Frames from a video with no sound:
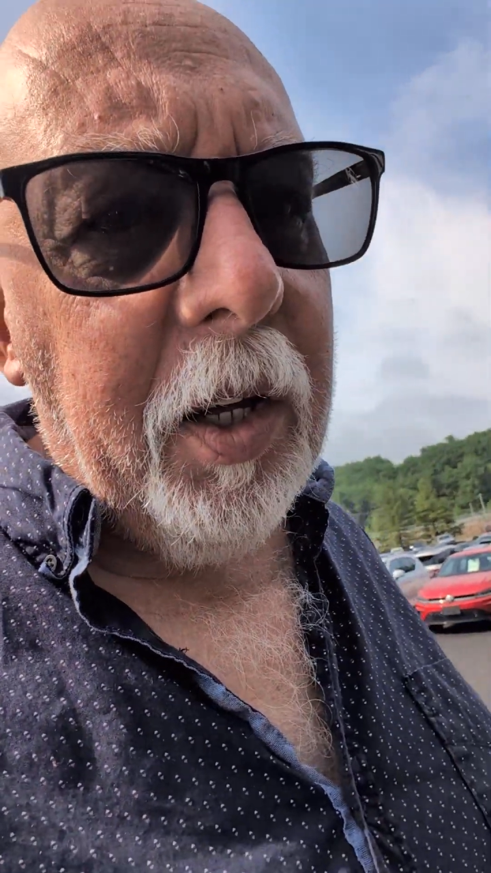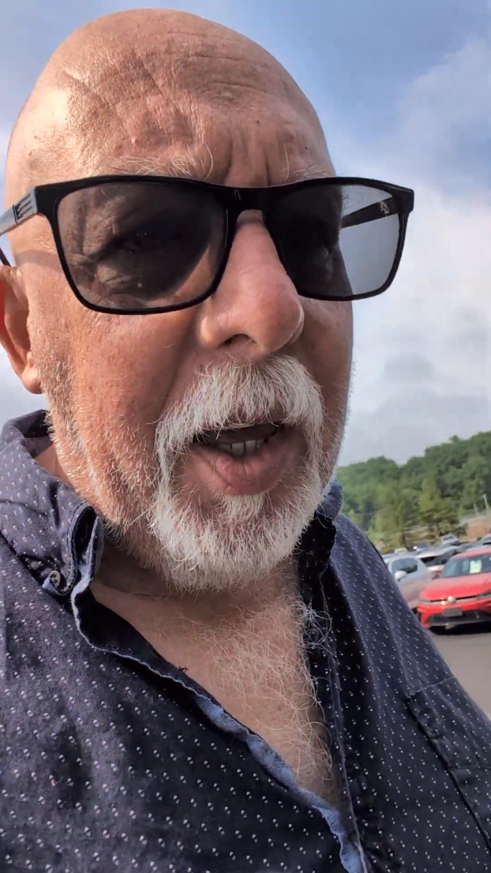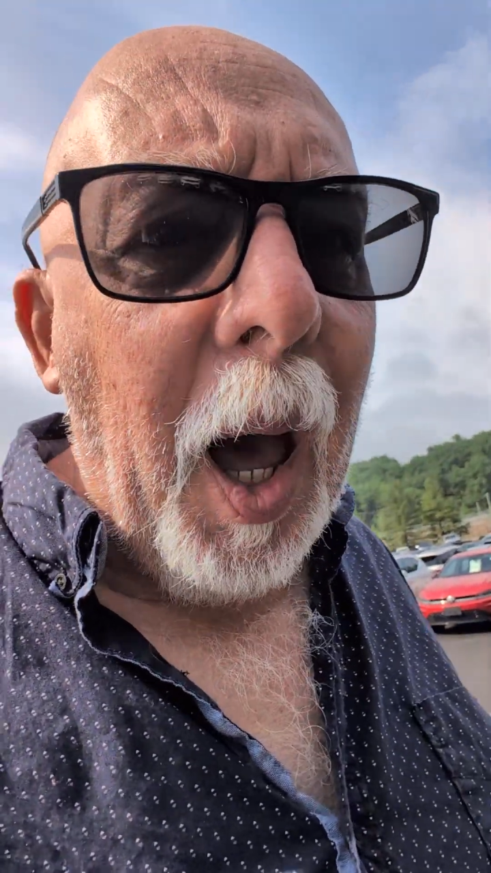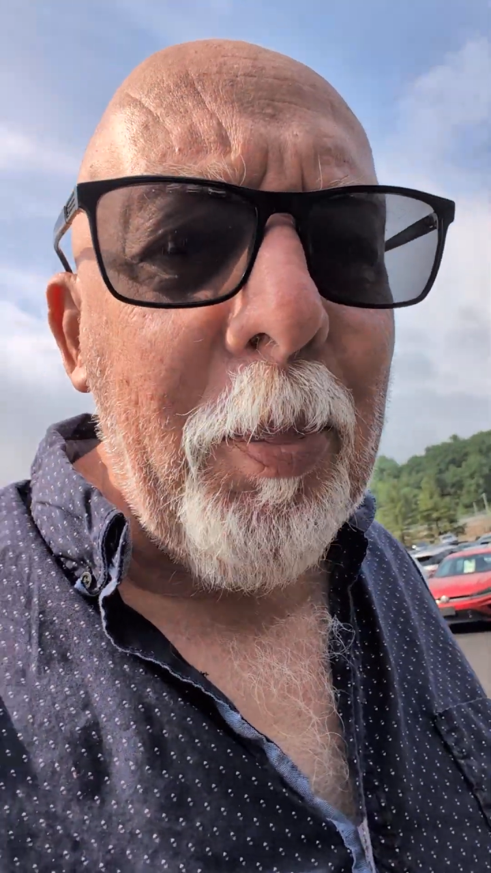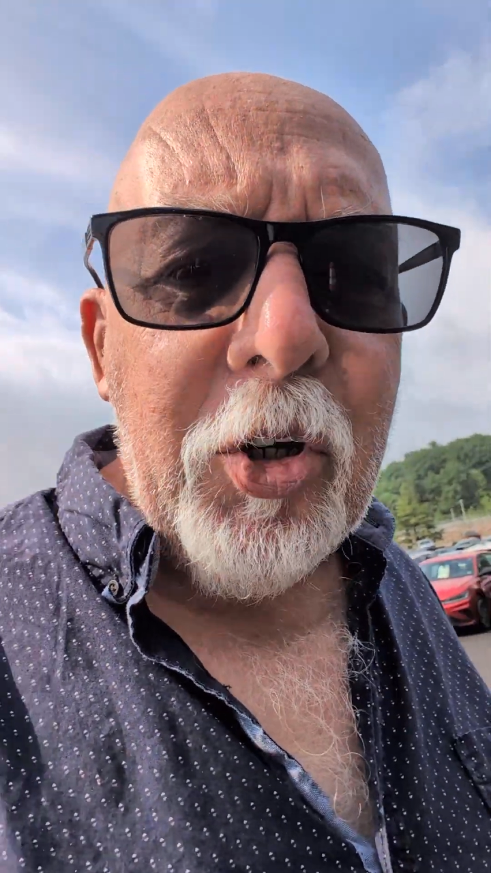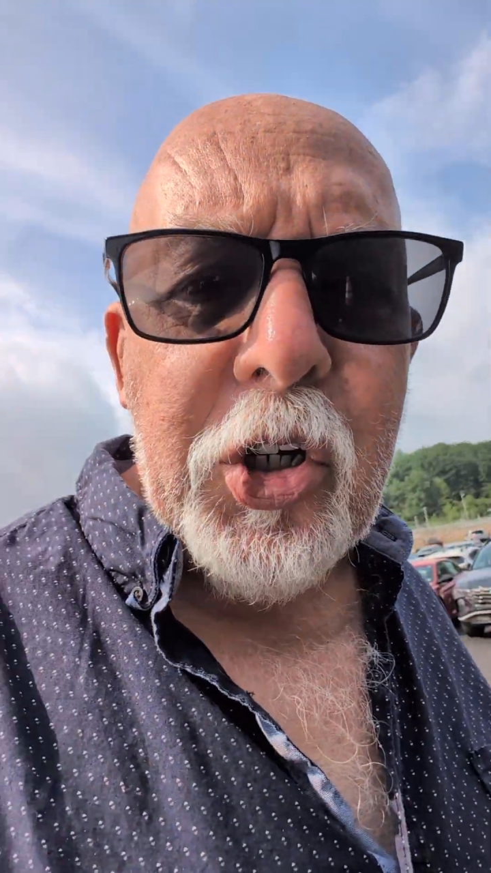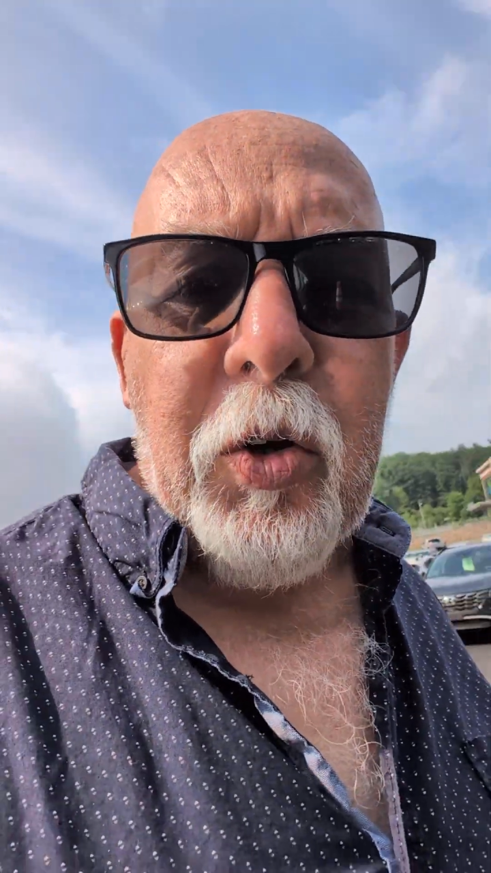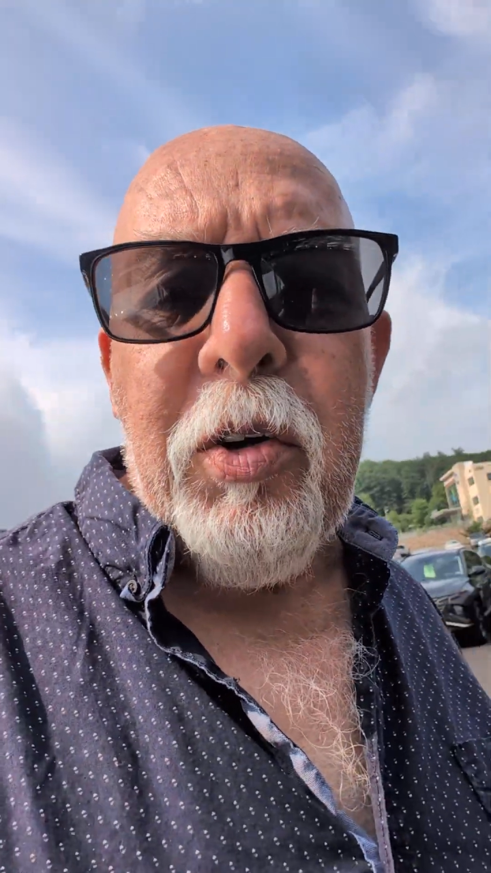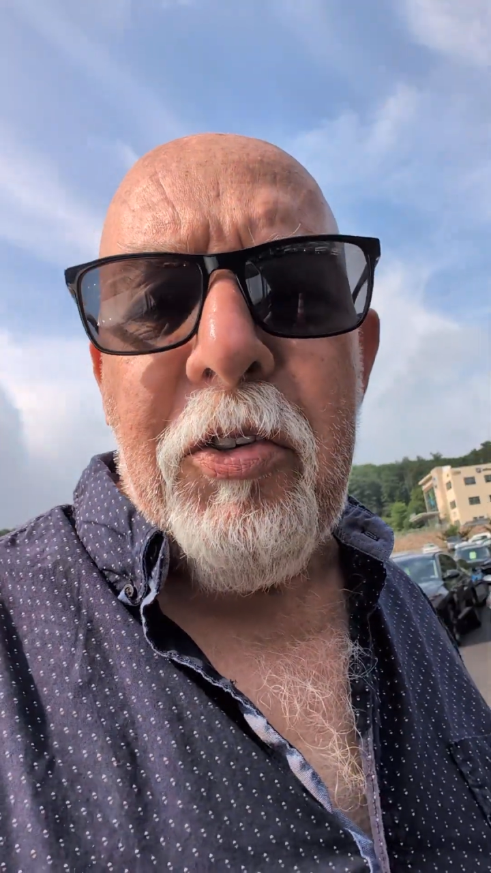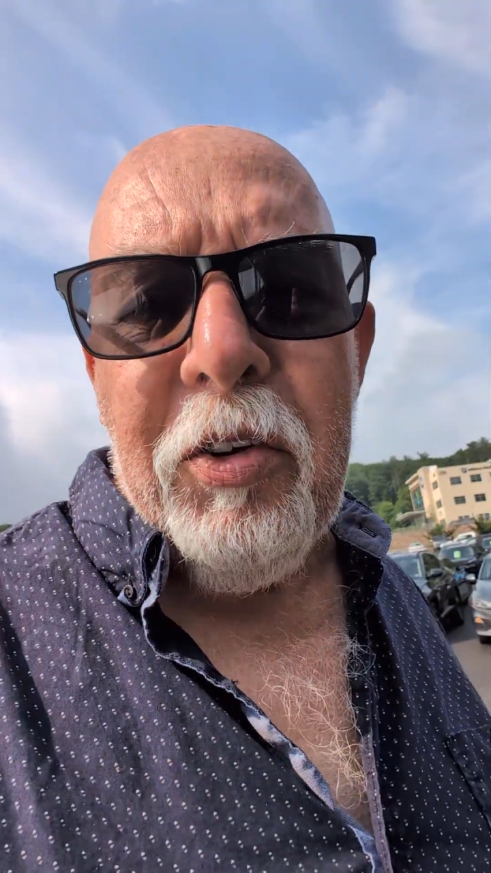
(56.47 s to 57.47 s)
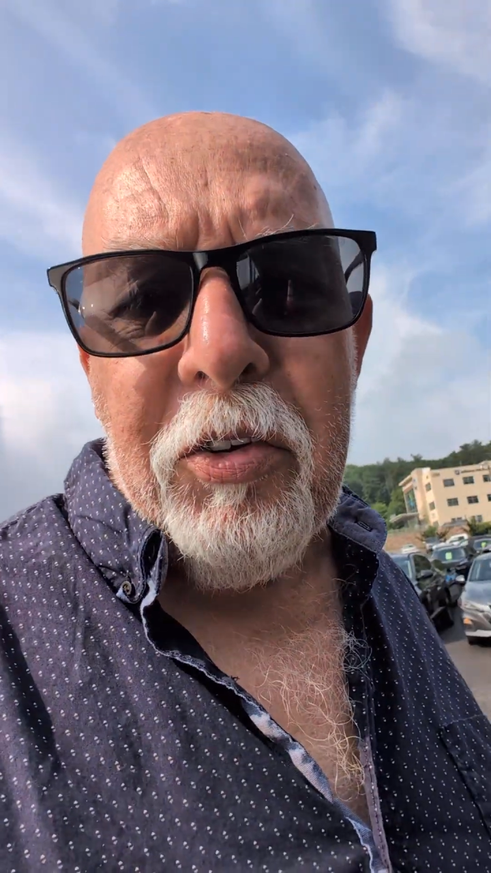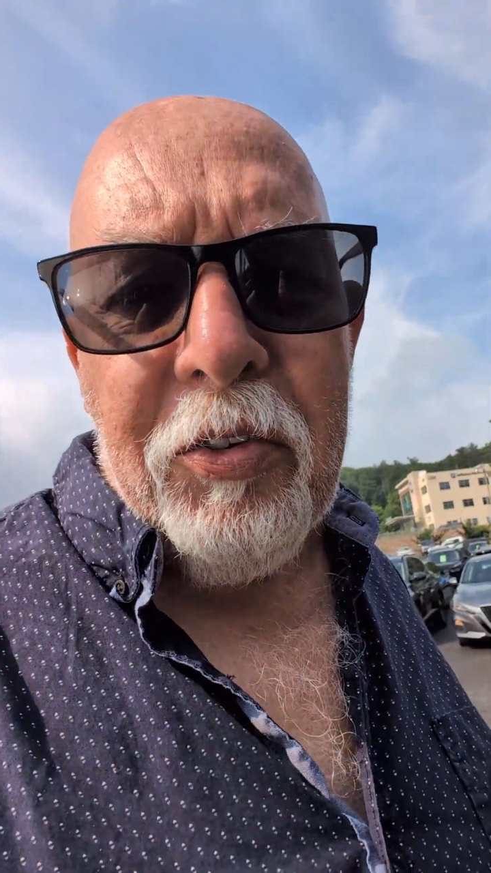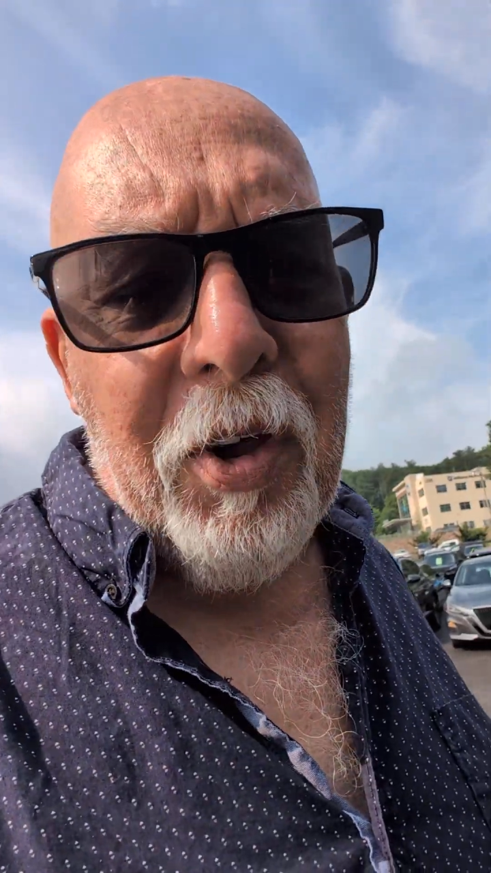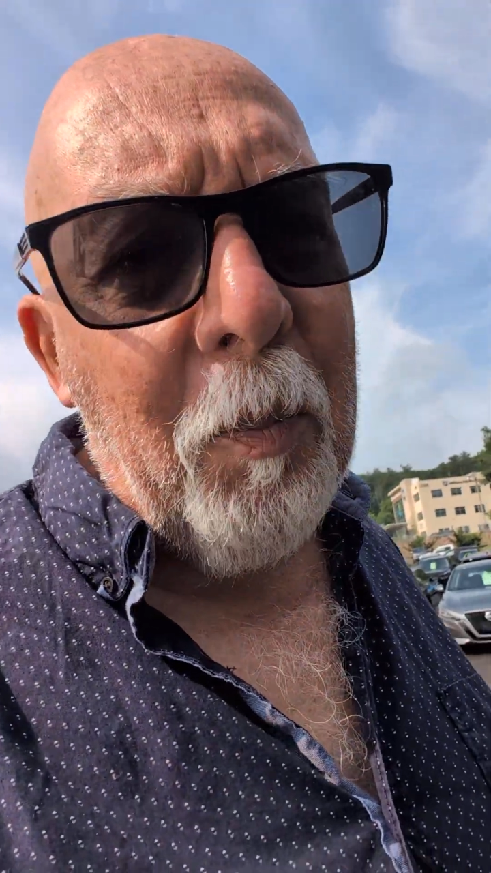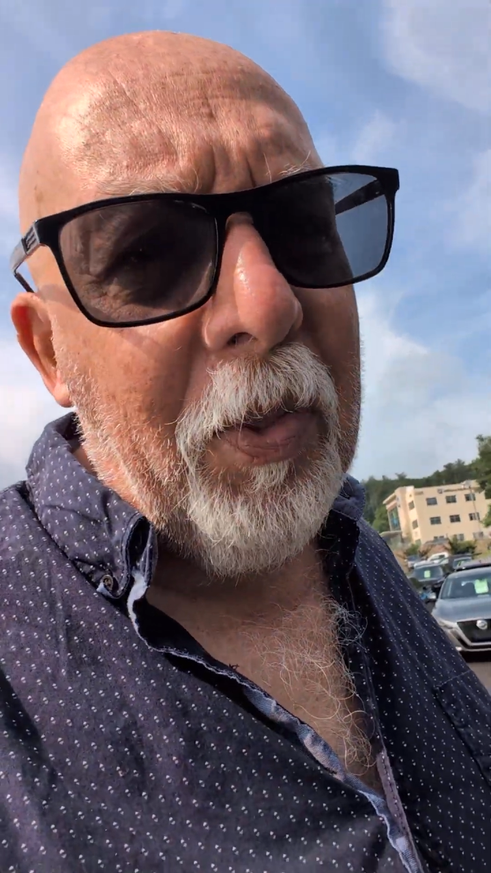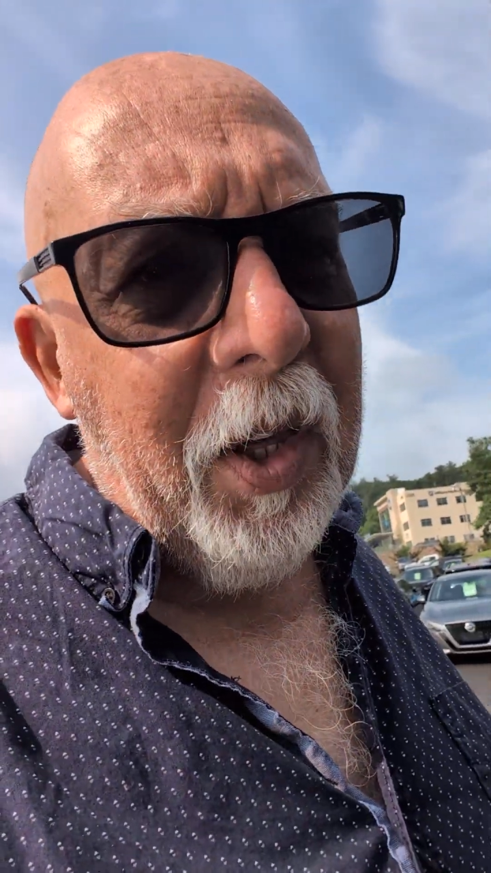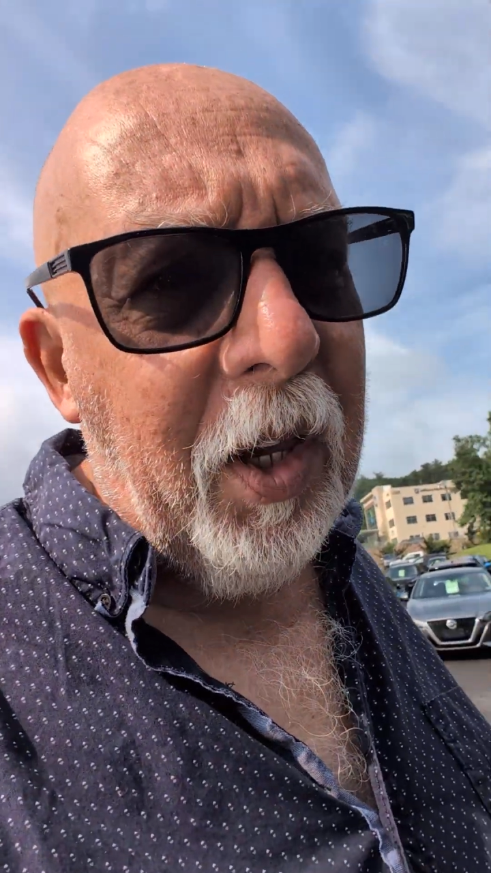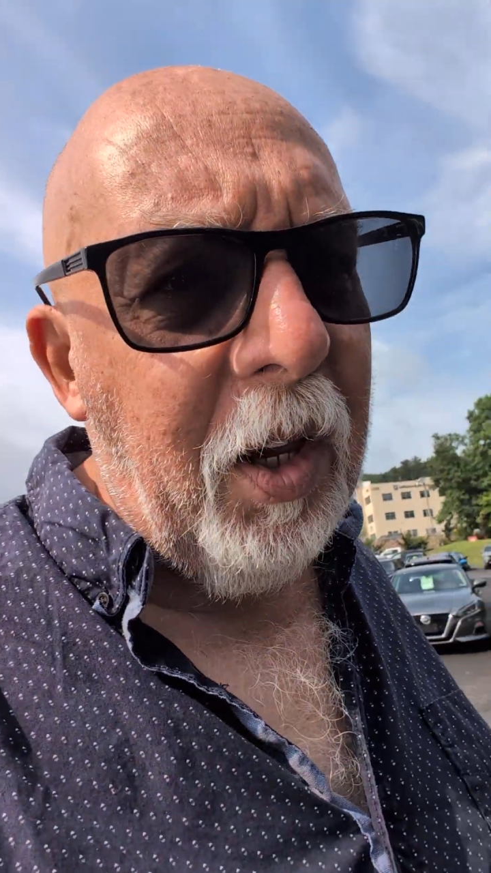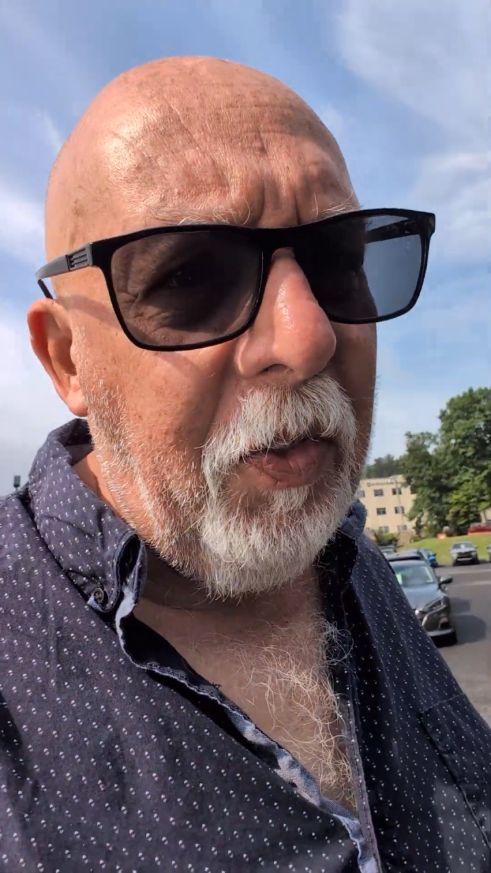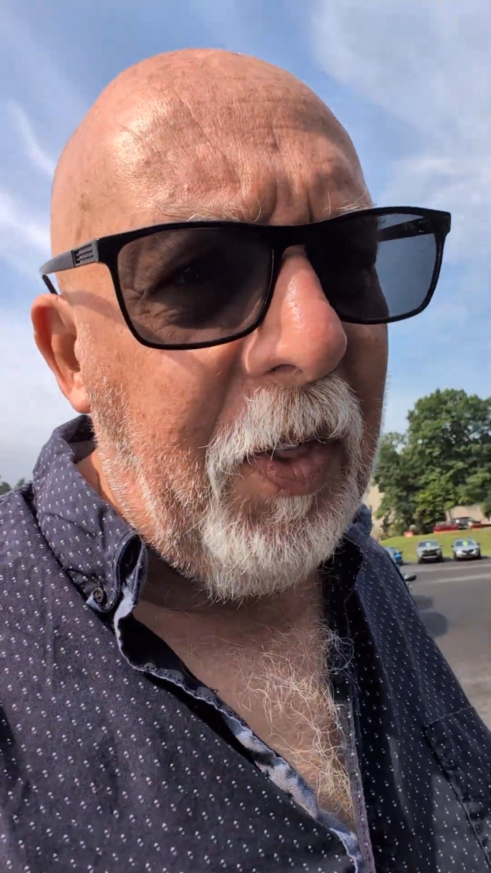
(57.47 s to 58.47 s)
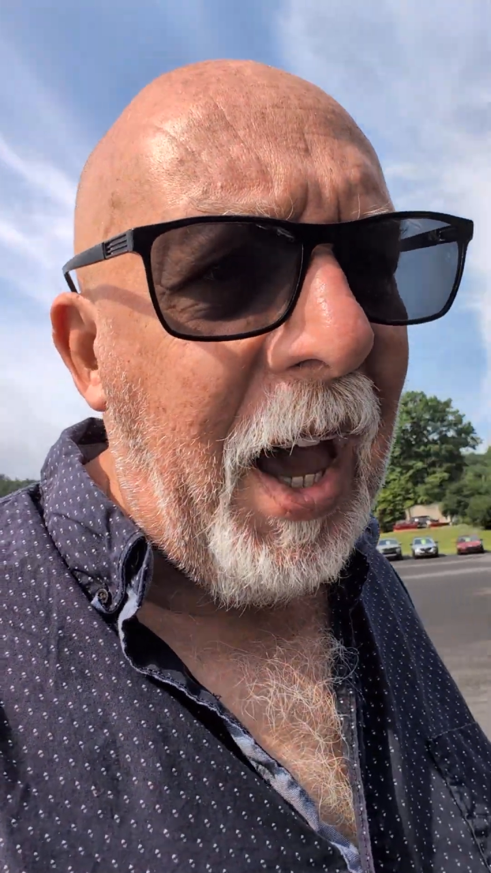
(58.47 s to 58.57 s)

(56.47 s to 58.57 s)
Gap insurance is something